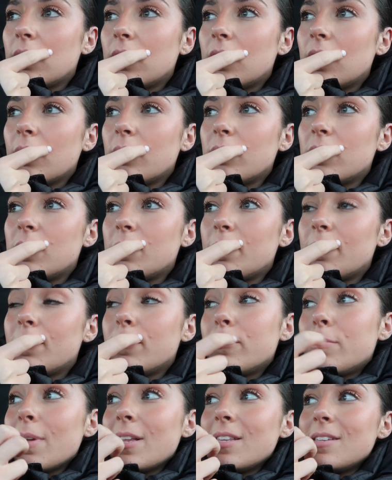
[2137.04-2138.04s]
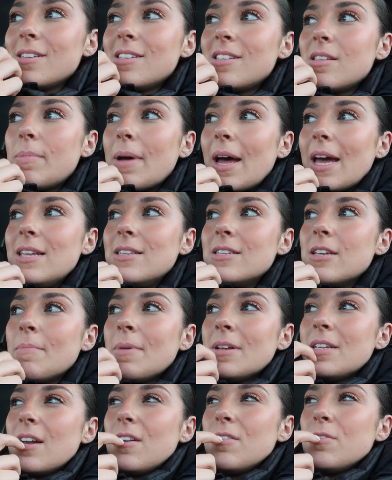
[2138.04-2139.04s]
There was Spencer's the painter.
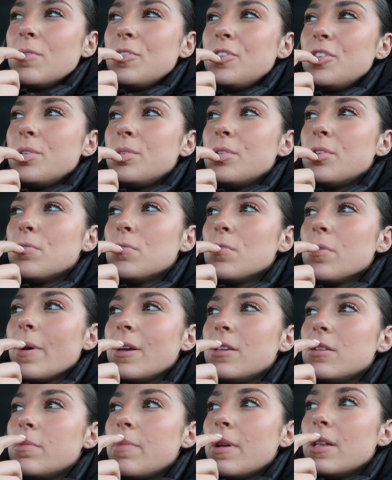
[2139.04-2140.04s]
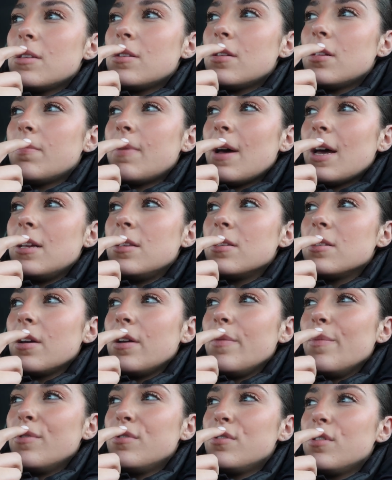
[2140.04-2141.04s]
My dad always used to talk about Spencer the painter.
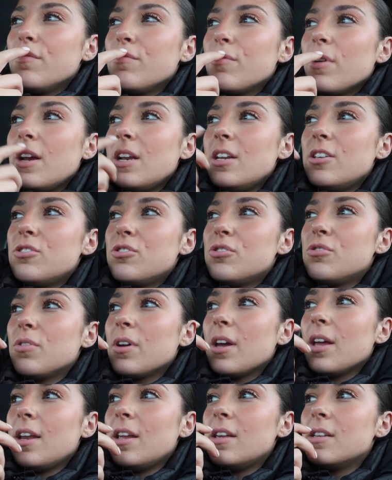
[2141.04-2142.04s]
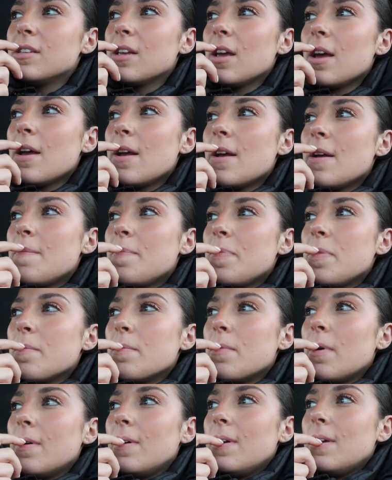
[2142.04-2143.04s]
He must have really stuck in his
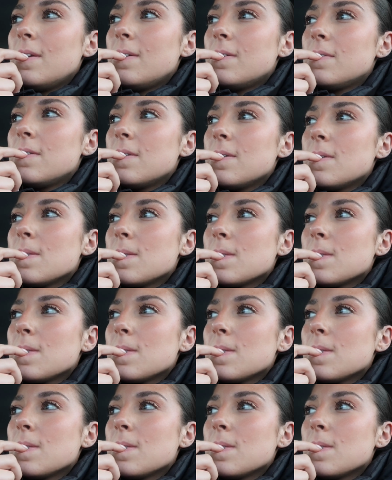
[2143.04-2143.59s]
mind.